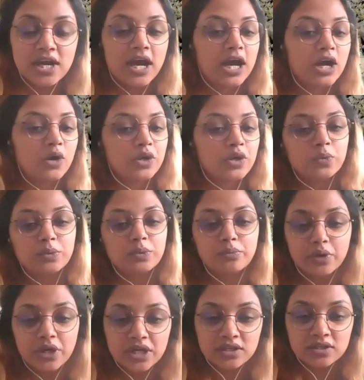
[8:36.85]
how can we
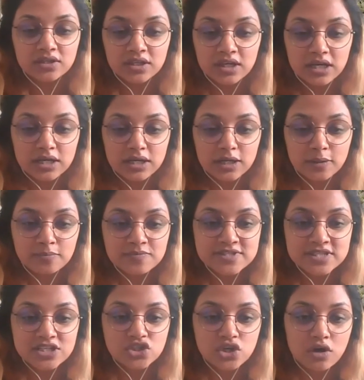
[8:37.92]
bring
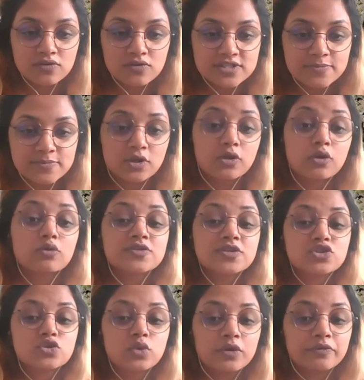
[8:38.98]
such concepts closer
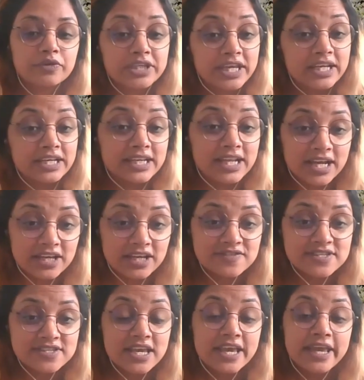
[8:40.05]
to our daily lives,